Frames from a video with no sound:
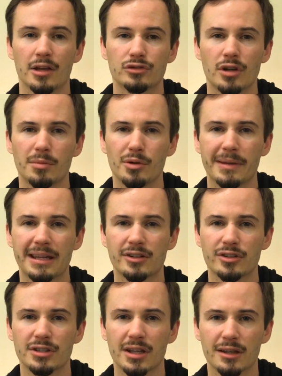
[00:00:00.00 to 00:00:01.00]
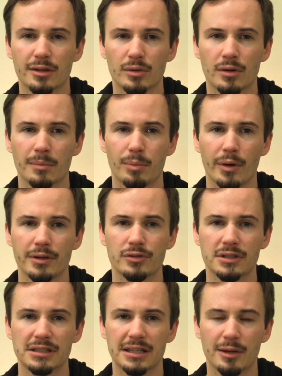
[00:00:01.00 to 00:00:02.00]
Troublemakers like Laura
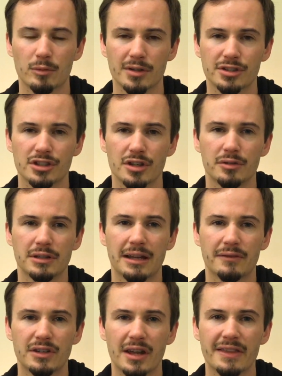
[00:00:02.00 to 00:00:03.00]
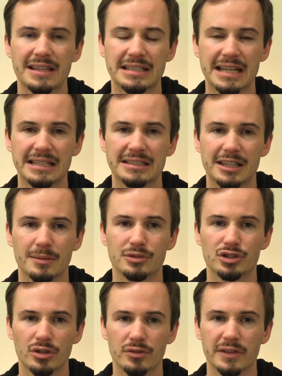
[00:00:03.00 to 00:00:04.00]
Poitras and Edward Snowden have done the state some
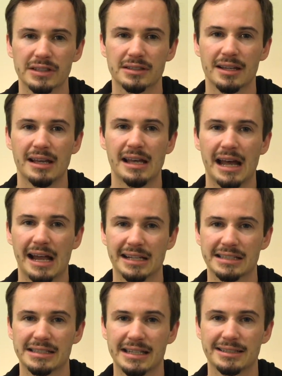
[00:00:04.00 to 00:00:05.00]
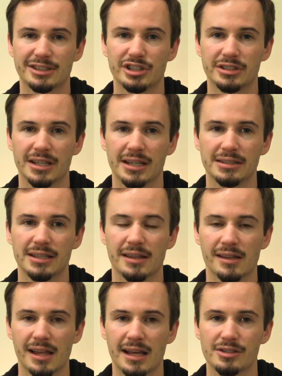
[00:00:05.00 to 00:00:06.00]
service, Alex Danchev says in
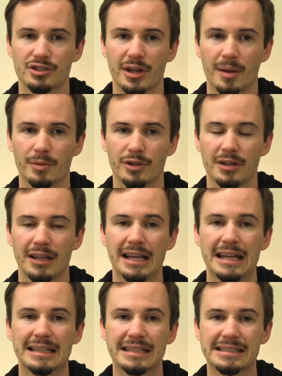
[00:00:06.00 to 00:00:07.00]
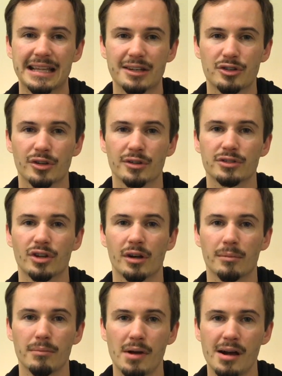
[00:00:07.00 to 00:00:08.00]
the last chapter. Dissenters are
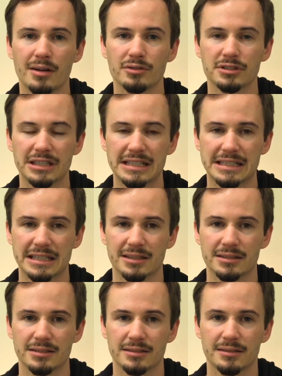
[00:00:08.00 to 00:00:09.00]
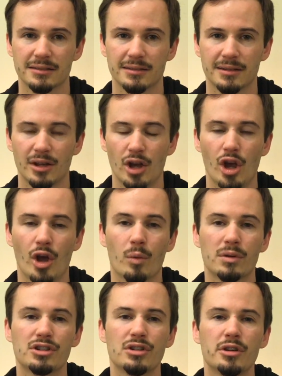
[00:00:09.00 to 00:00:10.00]
model citizens.
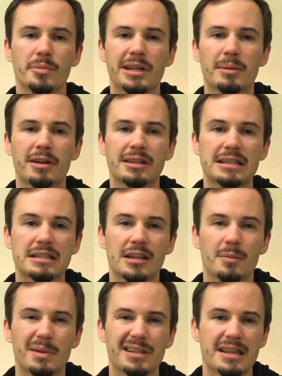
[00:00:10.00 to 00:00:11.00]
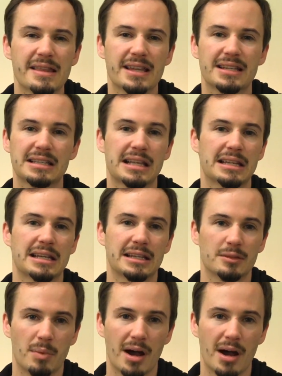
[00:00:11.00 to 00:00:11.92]
What's new to me about this tip isn't that dissenting is